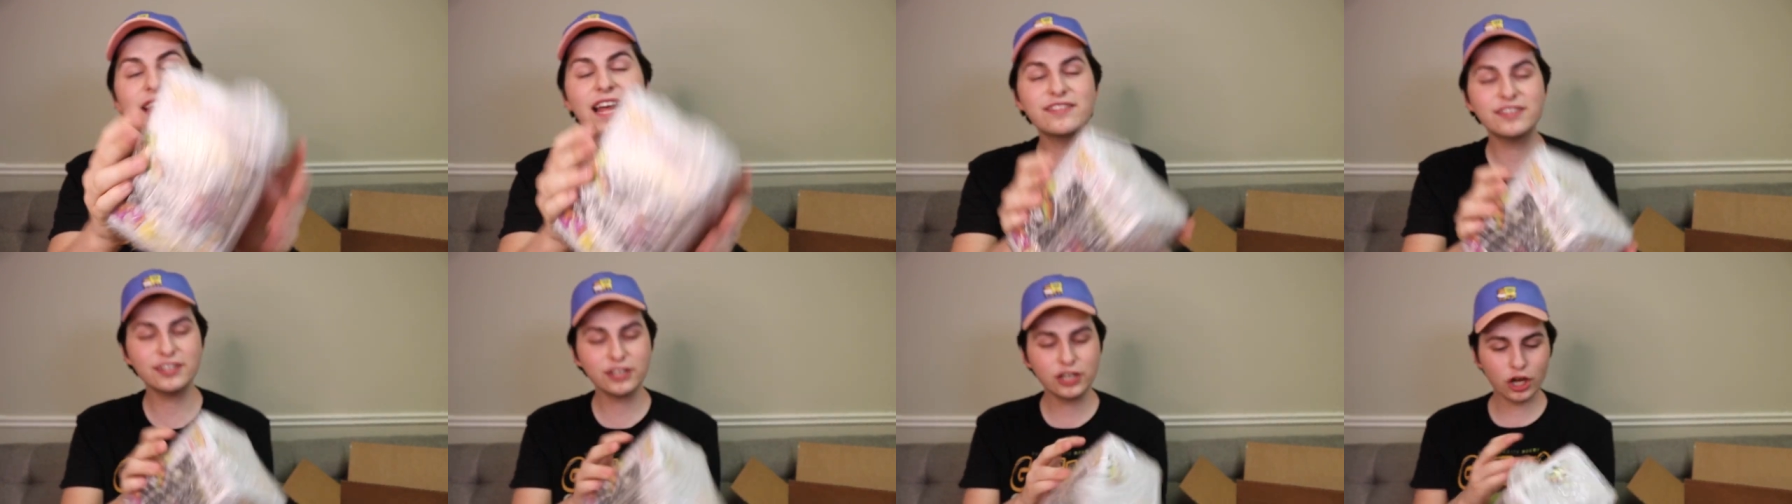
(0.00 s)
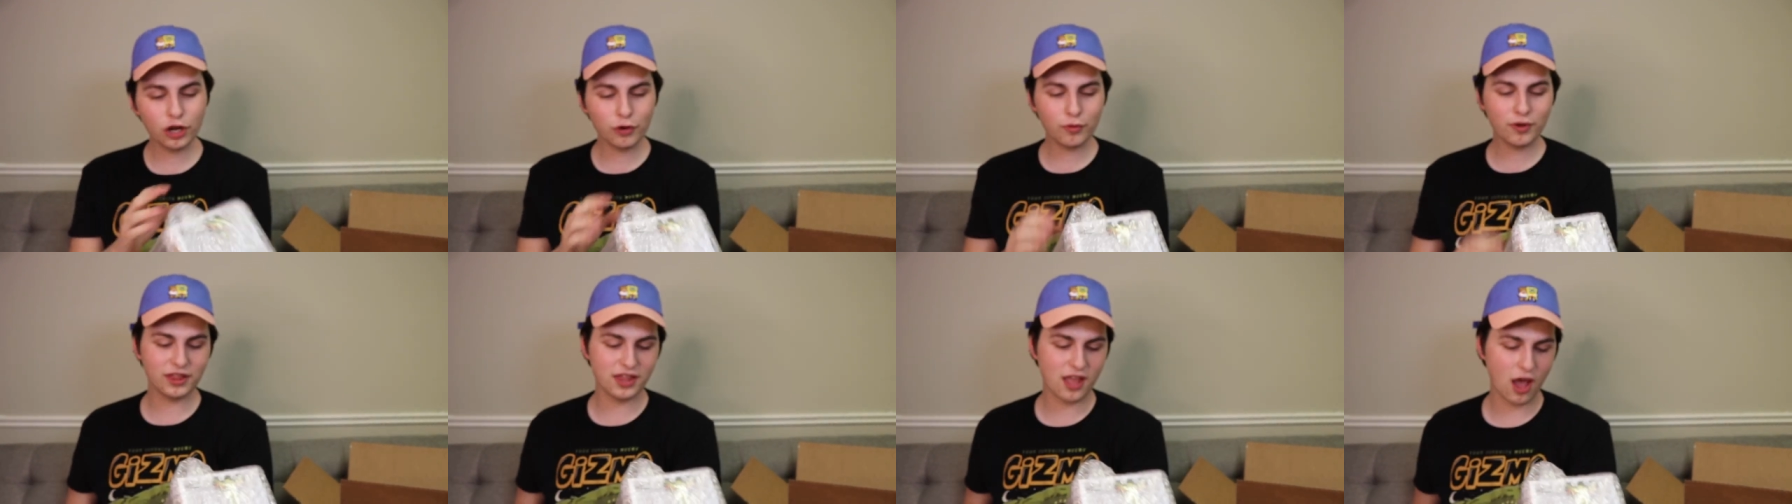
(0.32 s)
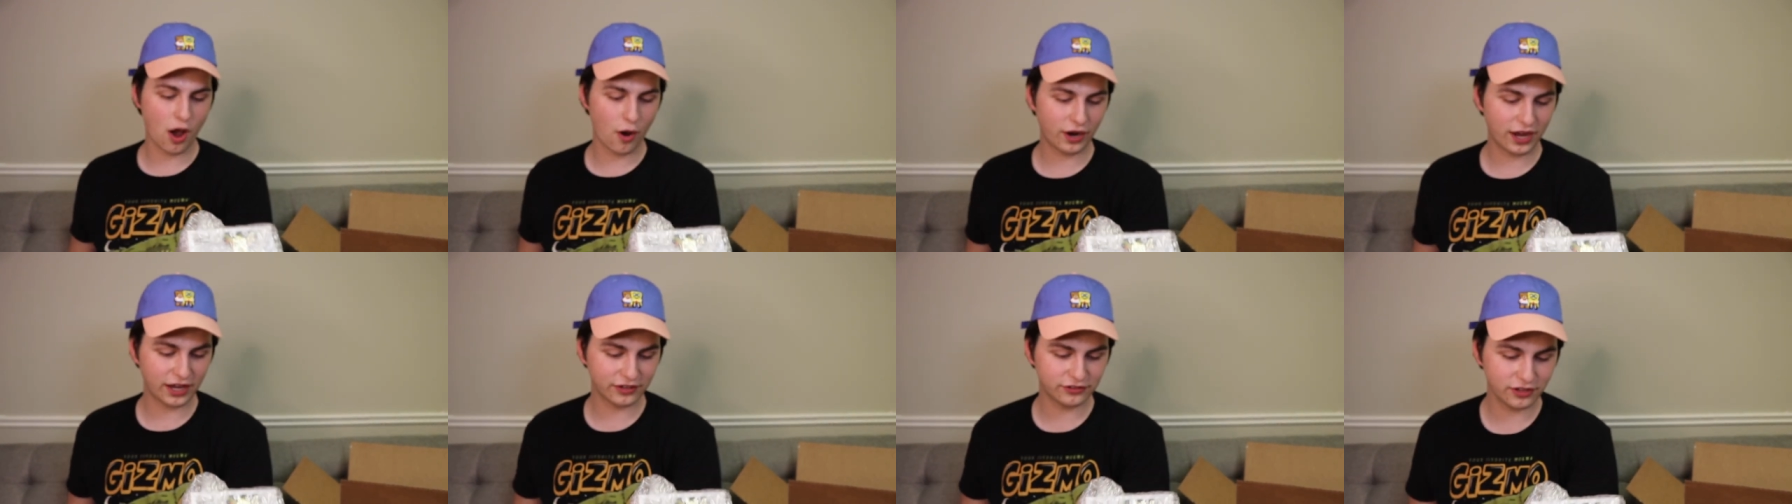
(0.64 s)
That's a good one,
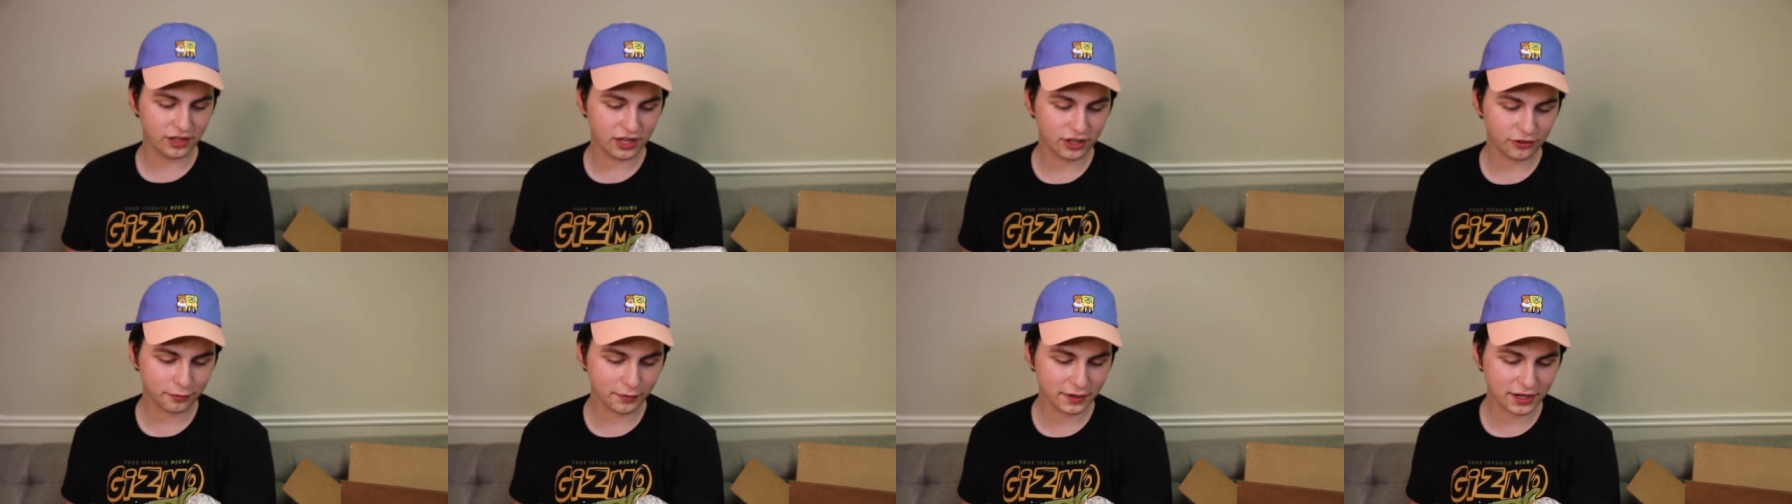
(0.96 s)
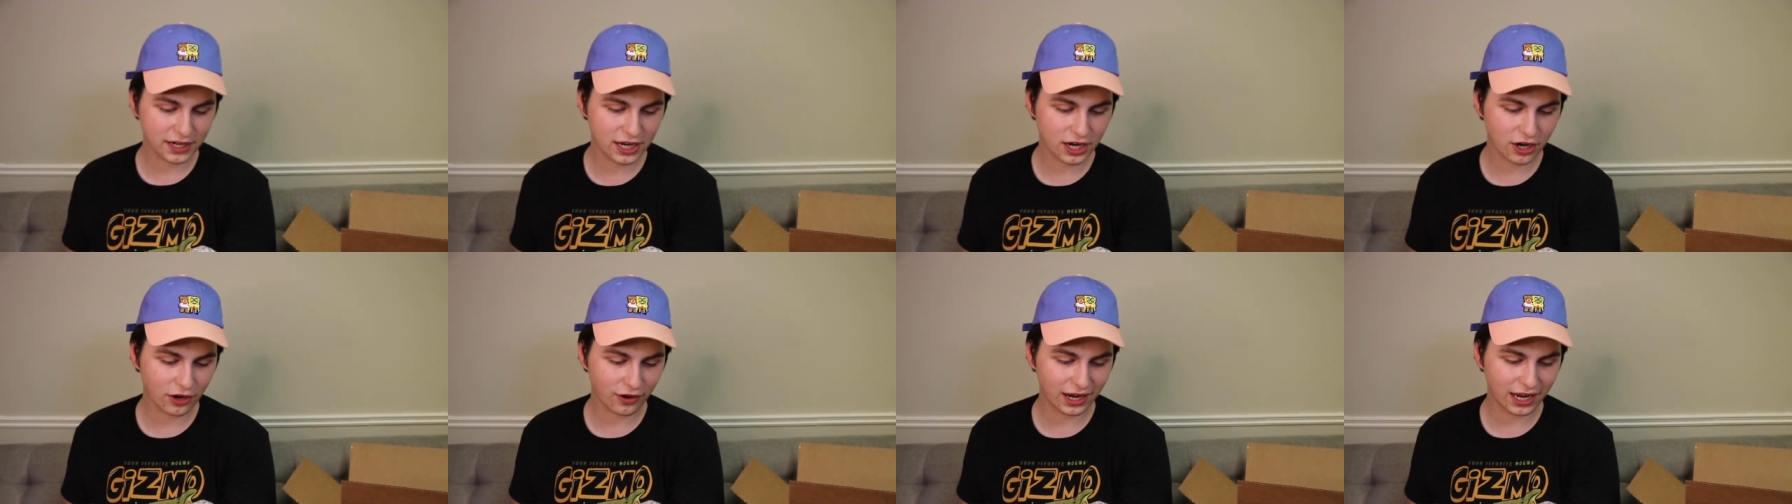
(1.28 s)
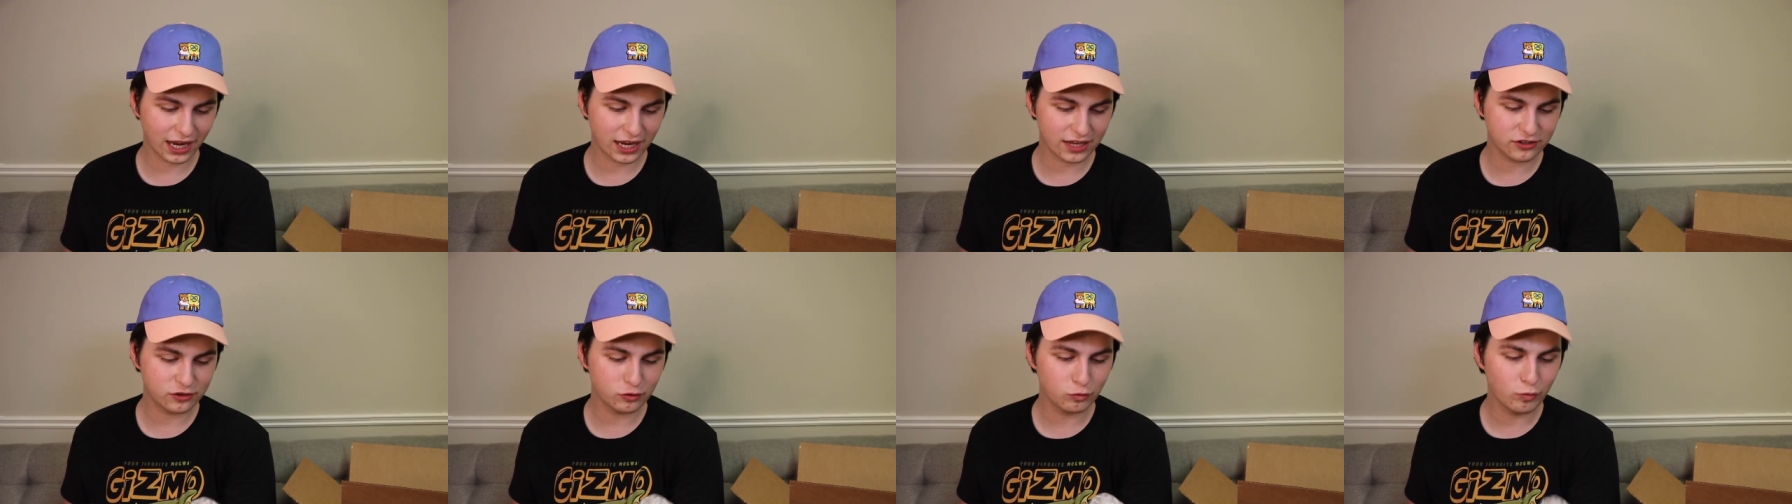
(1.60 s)
though. Okay, so this one here
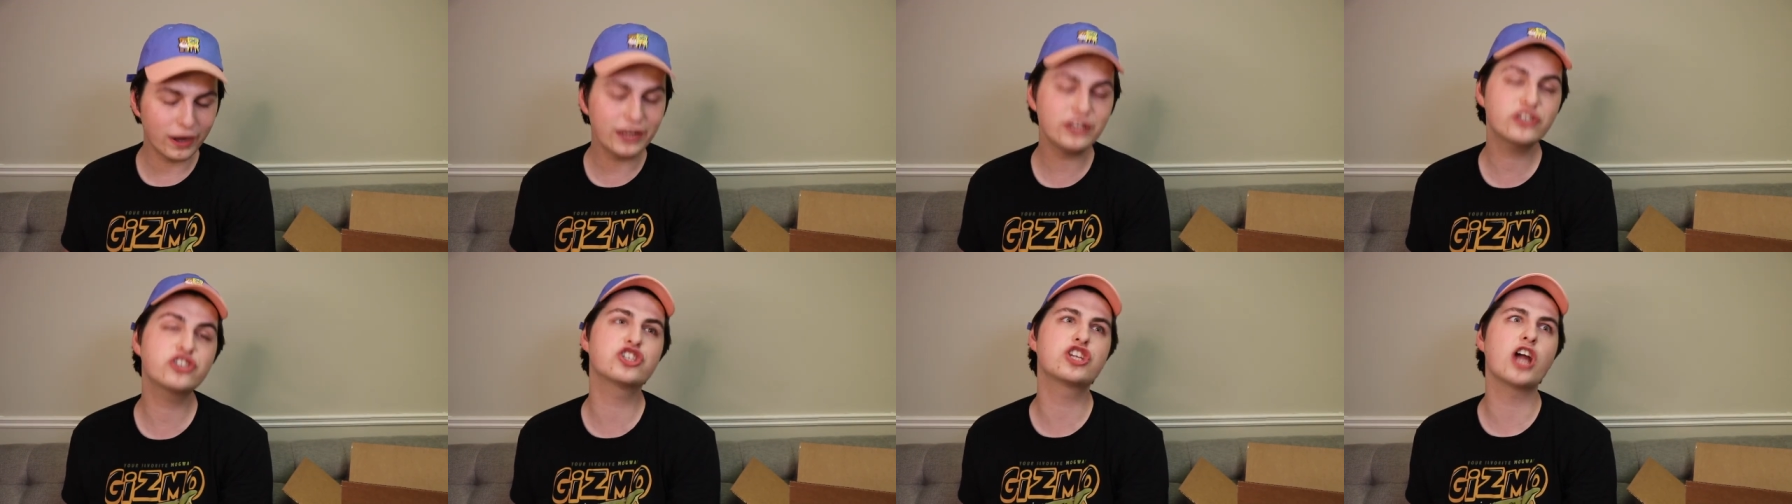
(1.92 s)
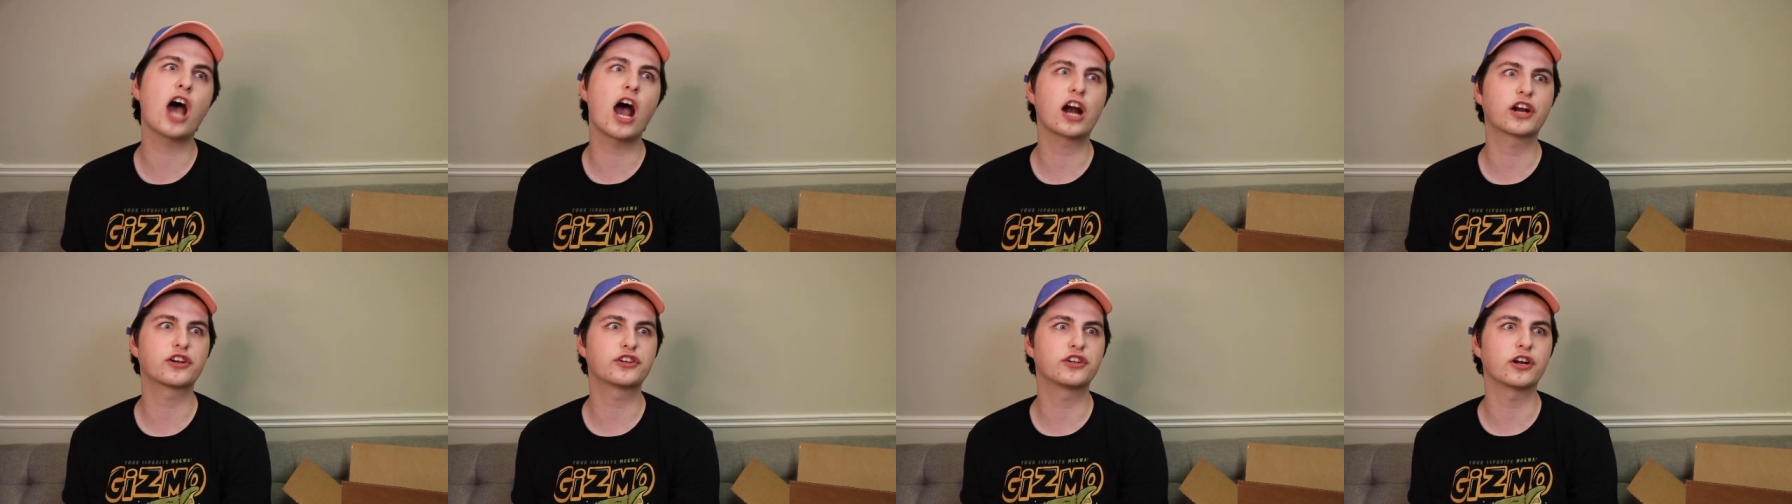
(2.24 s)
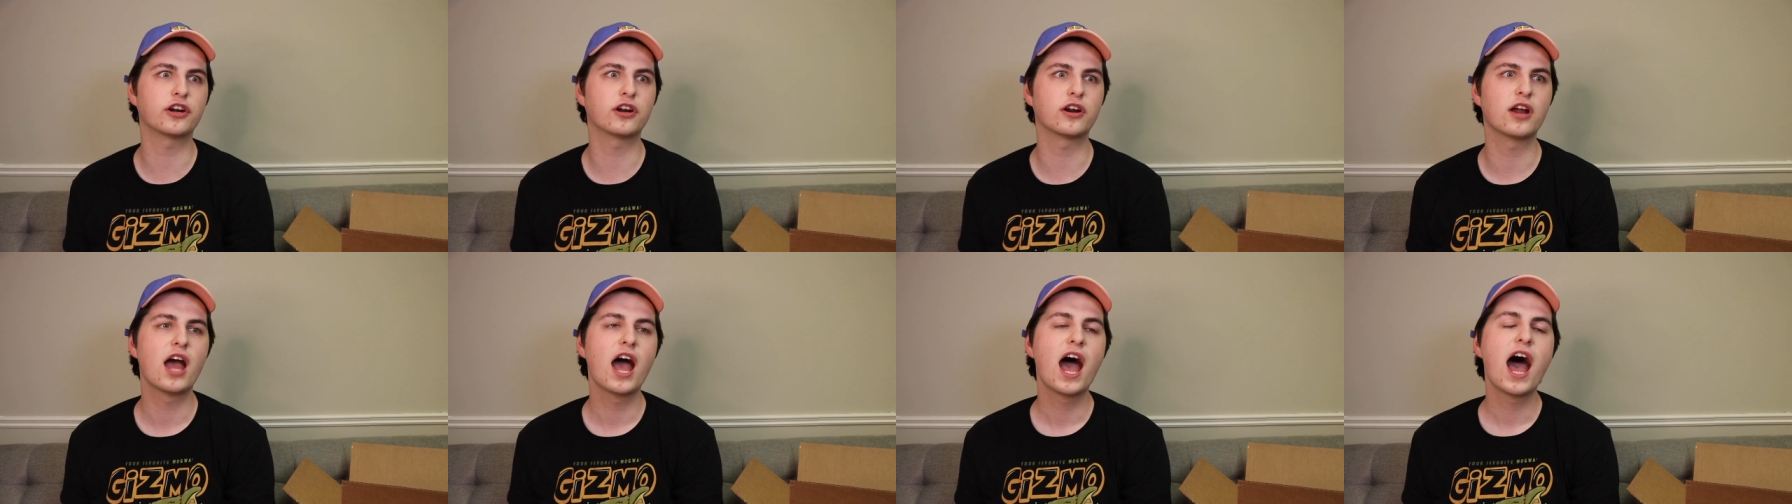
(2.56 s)
is Witch
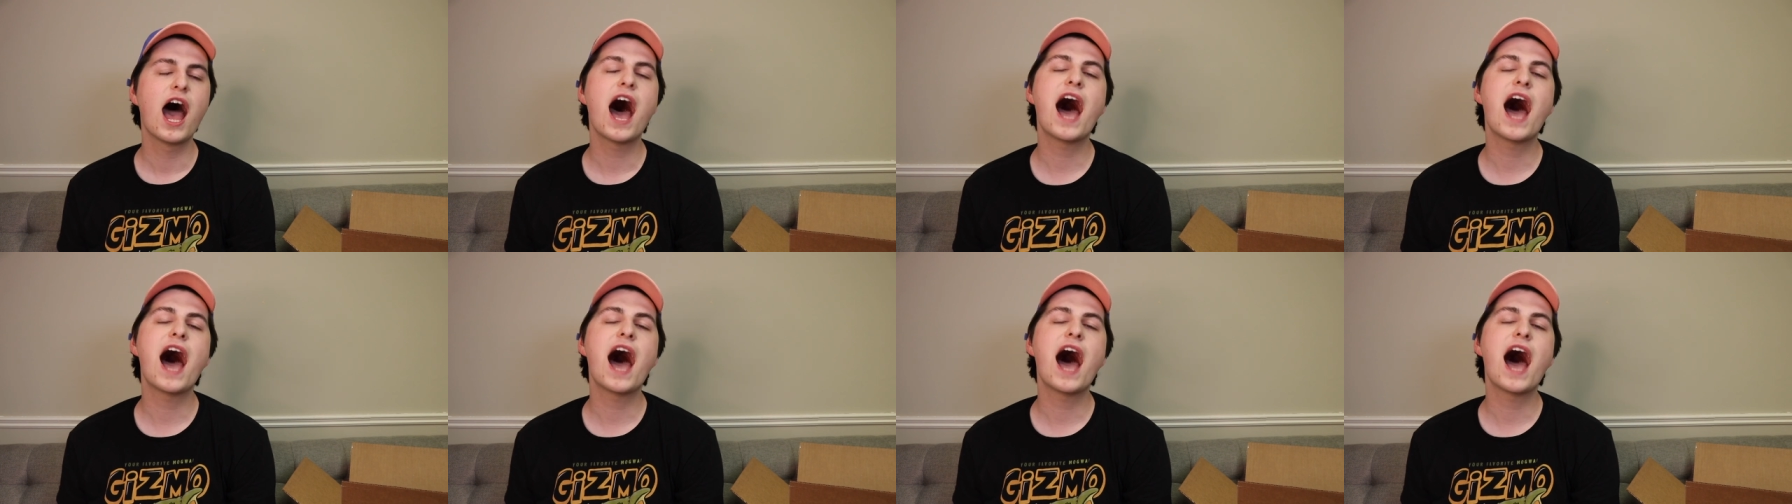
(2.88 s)
Doctor.